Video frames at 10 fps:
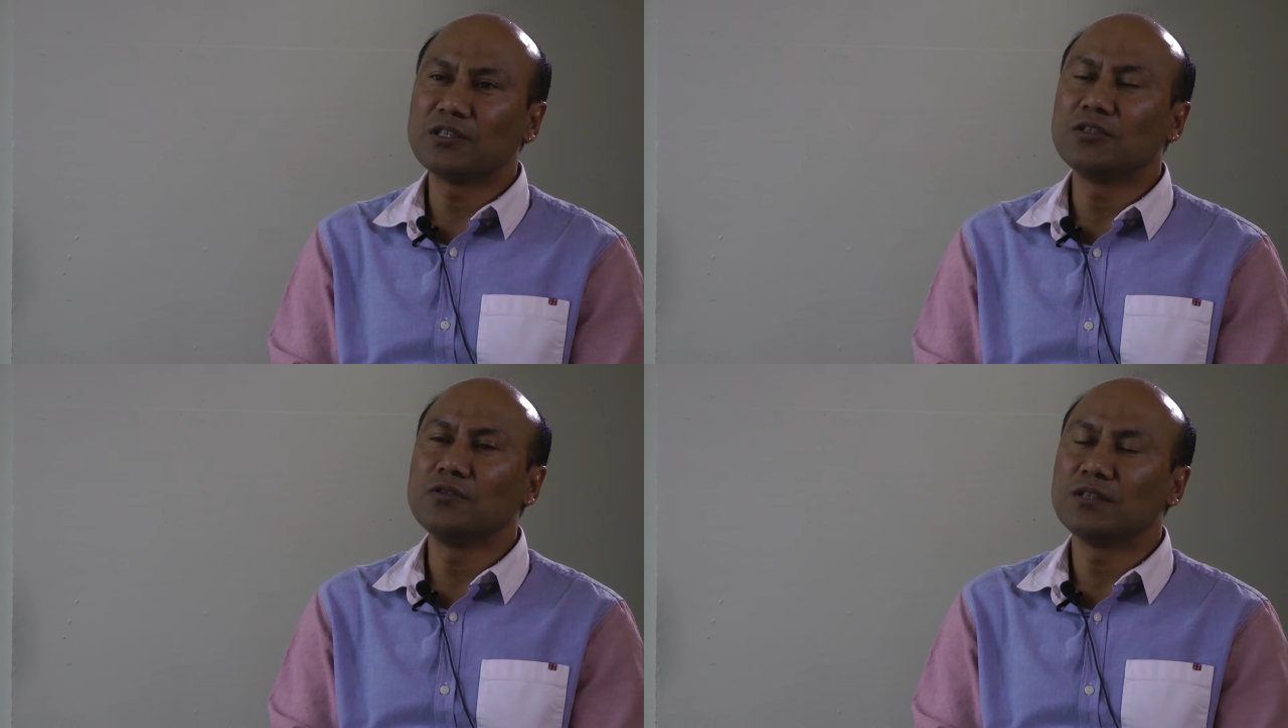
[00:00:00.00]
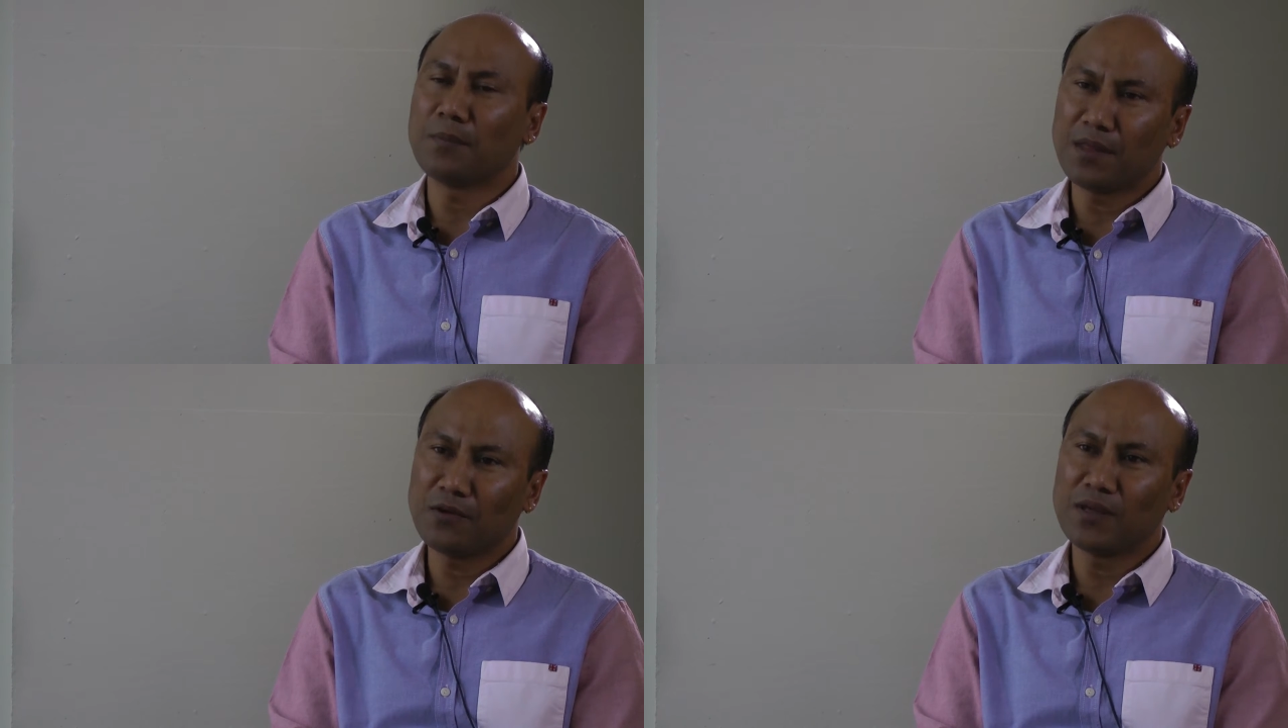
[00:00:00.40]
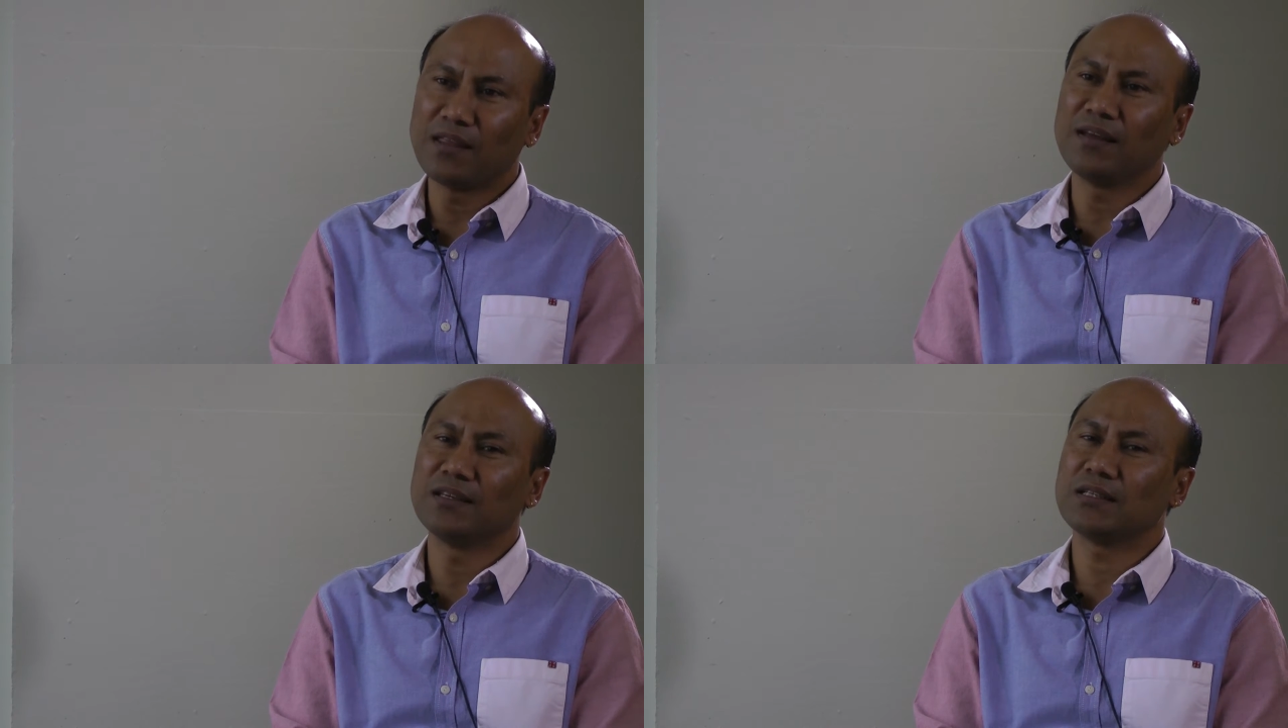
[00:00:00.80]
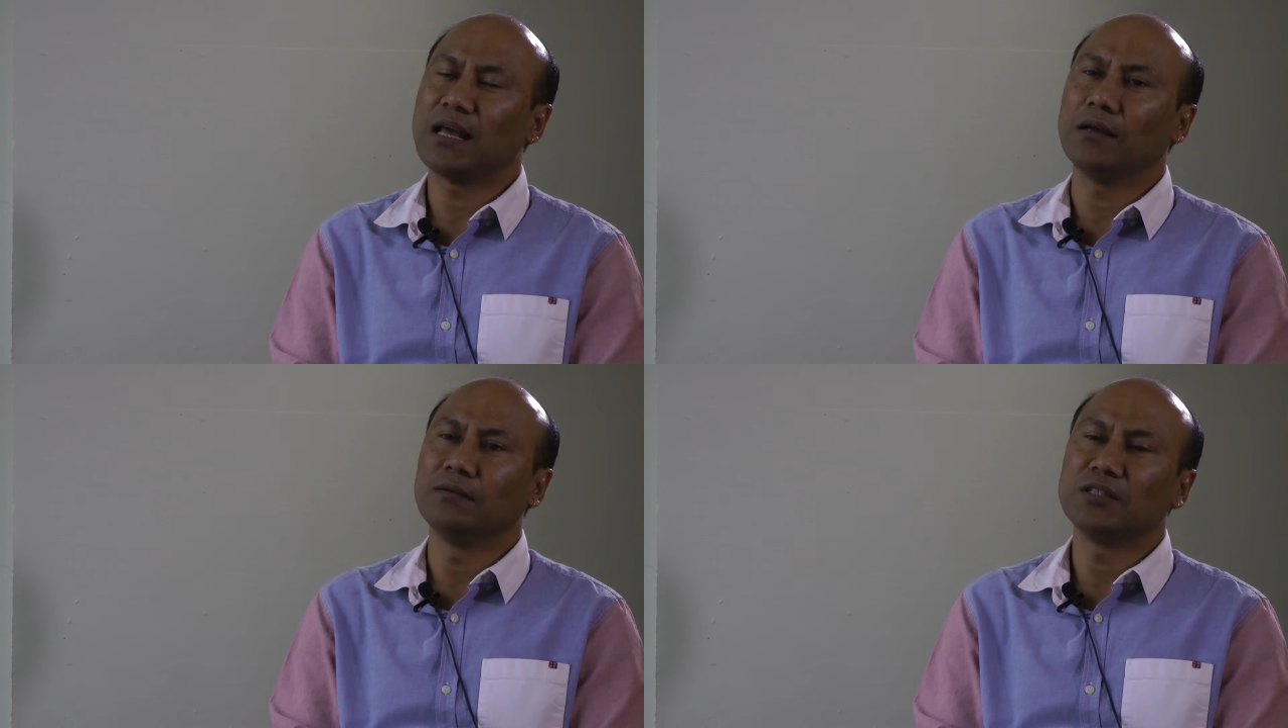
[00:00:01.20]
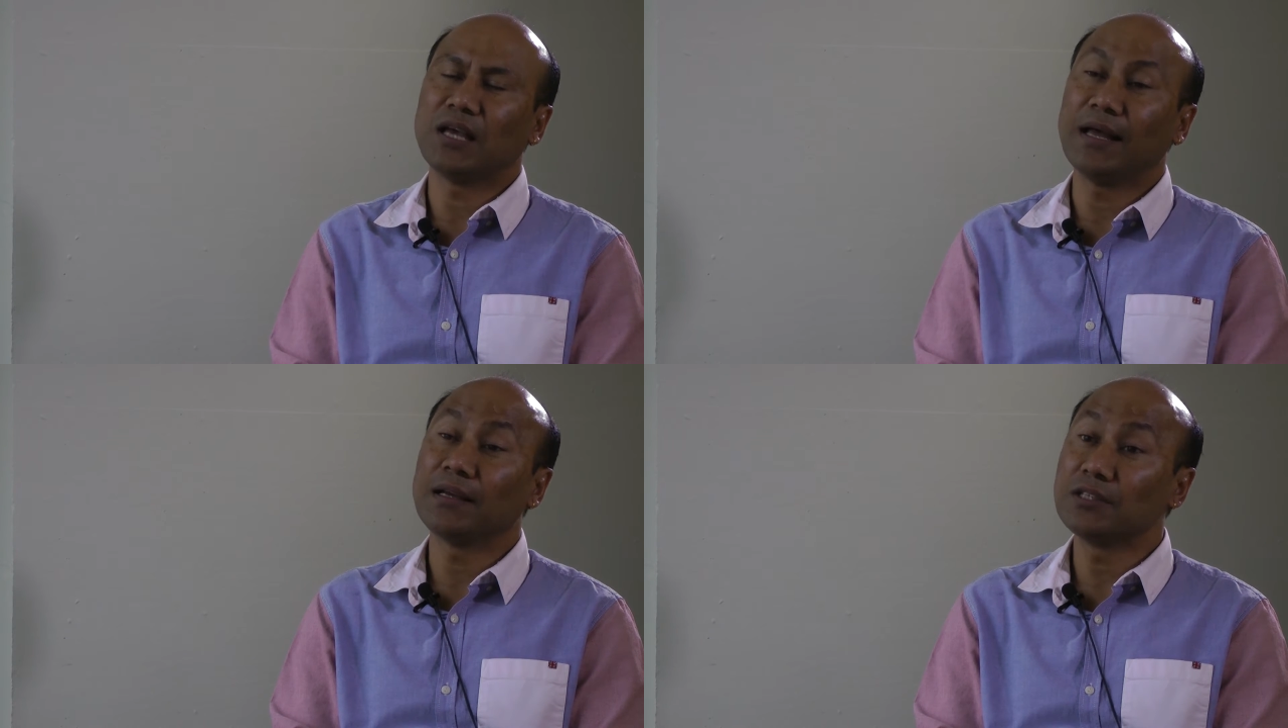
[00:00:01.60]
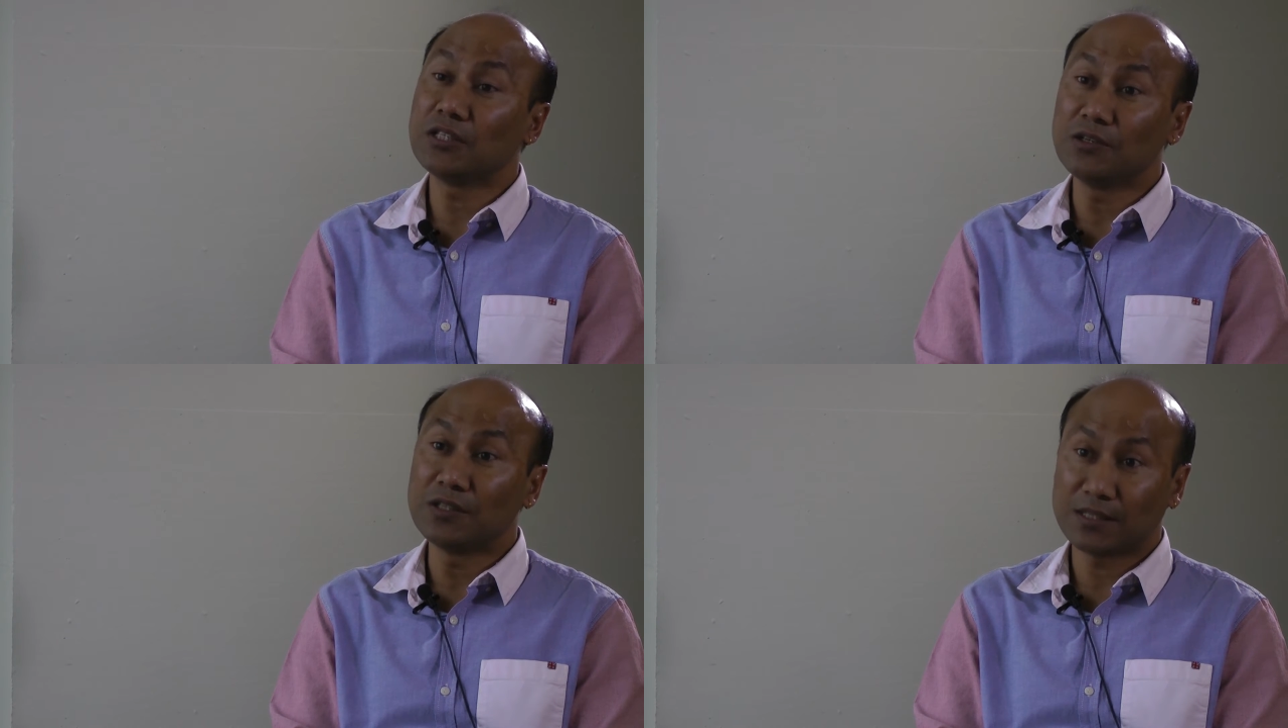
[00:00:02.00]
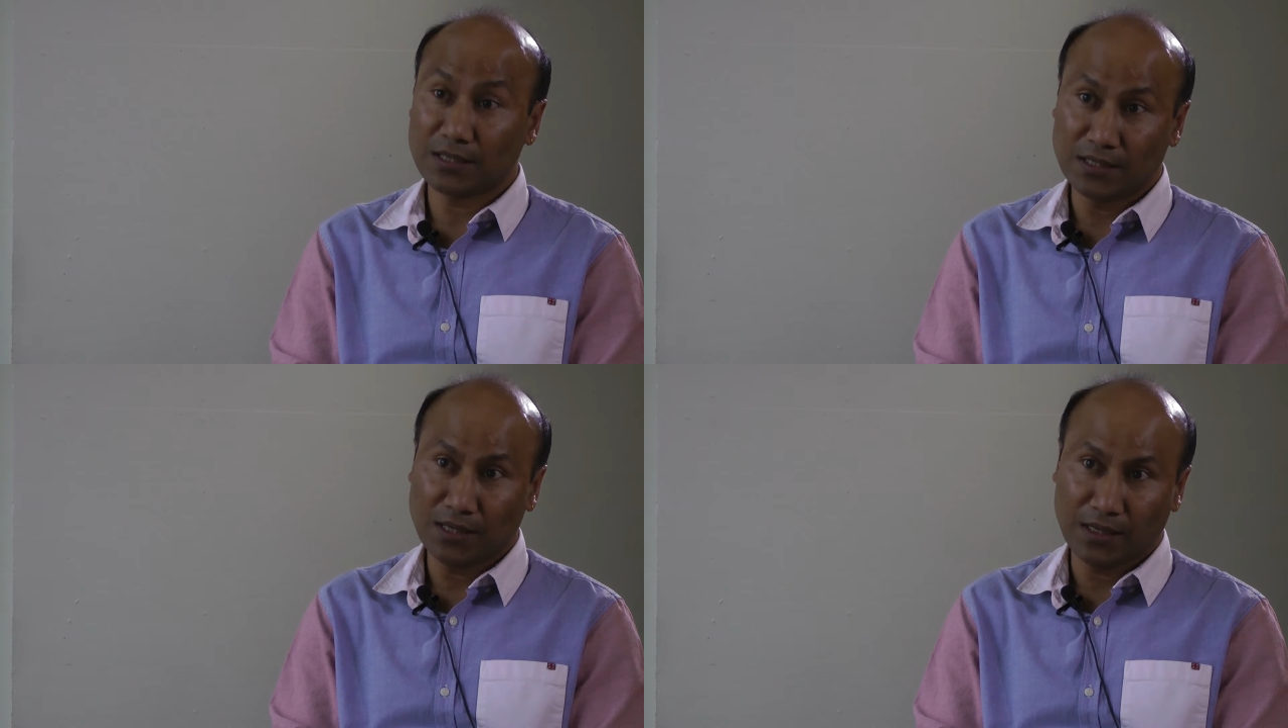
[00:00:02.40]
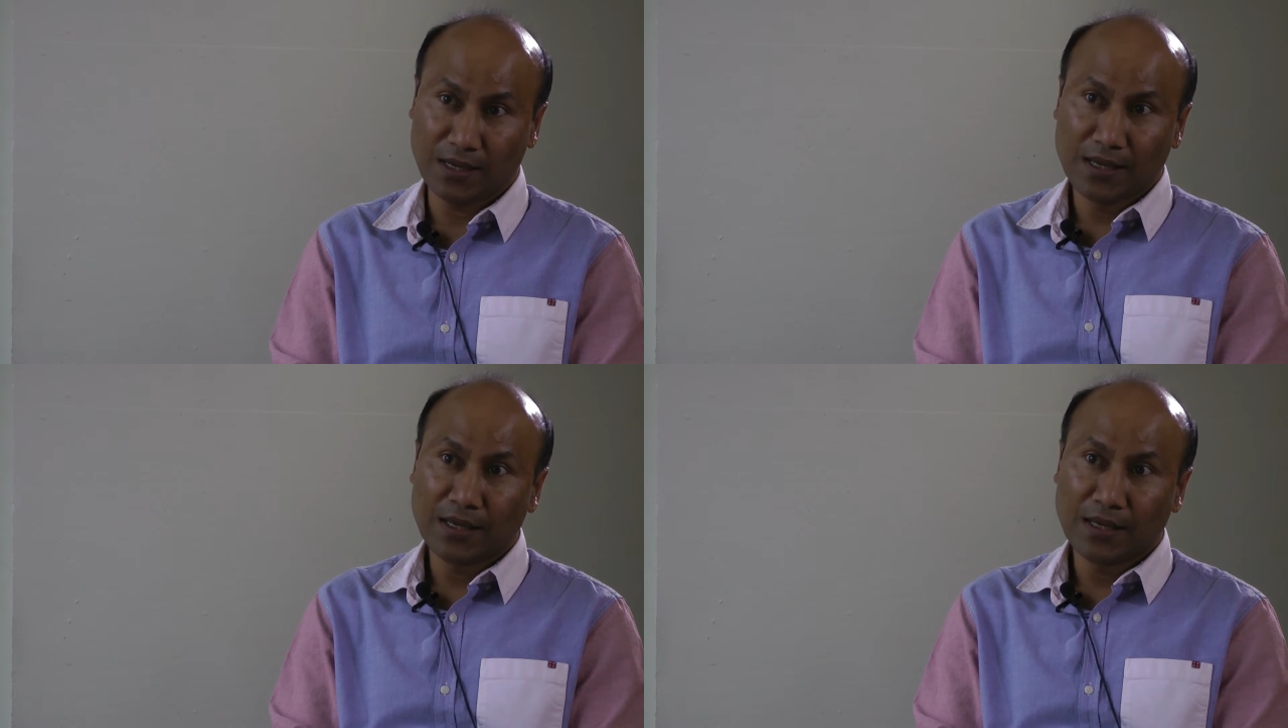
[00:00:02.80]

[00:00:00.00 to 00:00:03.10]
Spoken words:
to do something with English language, I continued studying